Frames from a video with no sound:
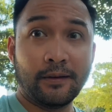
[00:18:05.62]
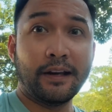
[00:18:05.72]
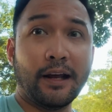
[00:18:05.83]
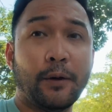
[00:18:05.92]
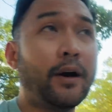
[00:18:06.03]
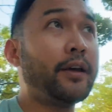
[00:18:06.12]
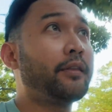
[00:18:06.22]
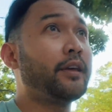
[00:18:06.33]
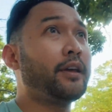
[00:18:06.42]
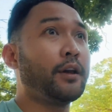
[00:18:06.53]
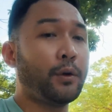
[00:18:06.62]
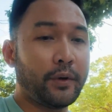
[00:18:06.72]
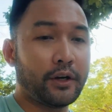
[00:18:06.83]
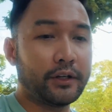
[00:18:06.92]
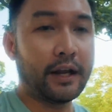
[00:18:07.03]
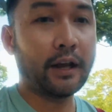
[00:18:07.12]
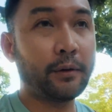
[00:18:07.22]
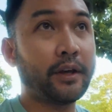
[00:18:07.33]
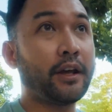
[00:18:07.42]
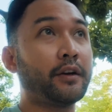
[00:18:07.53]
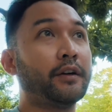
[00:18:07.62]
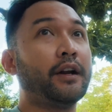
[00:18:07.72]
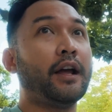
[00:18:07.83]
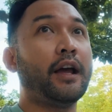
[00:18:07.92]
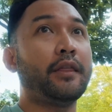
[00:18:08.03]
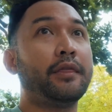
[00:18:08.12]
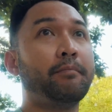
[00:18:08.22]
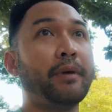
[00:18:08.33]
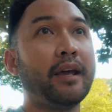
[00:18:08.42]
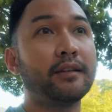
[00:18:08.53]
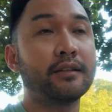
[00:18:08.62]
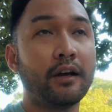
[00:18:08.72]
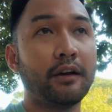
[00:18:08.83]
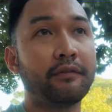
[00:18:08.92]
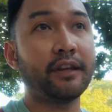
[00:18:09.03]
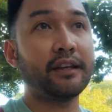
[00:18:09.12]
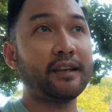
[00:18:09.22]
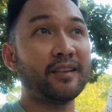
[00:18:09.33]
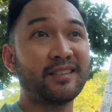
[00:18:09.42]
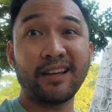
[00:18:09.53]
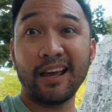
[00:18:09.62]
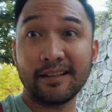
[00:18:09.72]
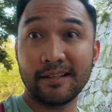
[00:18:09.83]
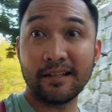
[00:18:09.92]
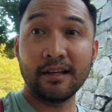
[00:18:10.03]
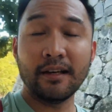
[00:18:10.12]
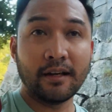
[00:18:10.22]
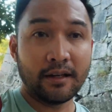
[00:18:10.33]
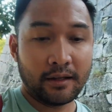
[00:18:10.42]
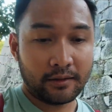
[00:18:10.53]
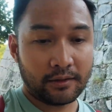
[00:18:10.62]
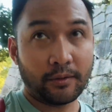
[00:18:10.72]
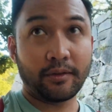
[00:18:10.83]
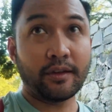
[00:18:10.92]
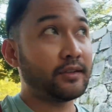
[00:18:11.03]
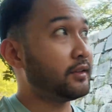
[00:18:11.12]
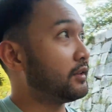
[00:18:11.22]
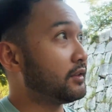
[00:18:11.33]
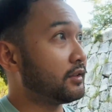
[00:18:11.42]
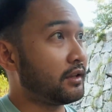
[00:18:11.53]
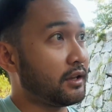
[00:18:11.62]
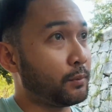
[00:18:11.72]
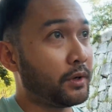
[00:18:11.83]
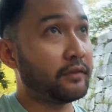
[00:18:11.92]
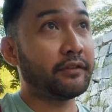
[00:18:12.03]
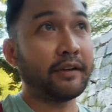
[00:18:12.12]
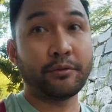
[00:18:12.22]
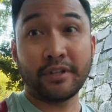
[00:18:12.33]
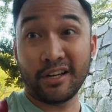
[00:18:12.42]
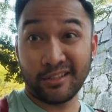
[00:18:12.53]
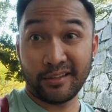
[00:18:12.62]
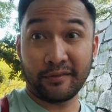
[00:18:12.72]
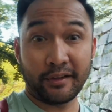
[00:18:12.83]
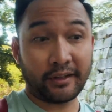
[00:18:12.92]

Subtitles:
Now I think we are now here at the base of the East Gate. So this is one of the foundations of the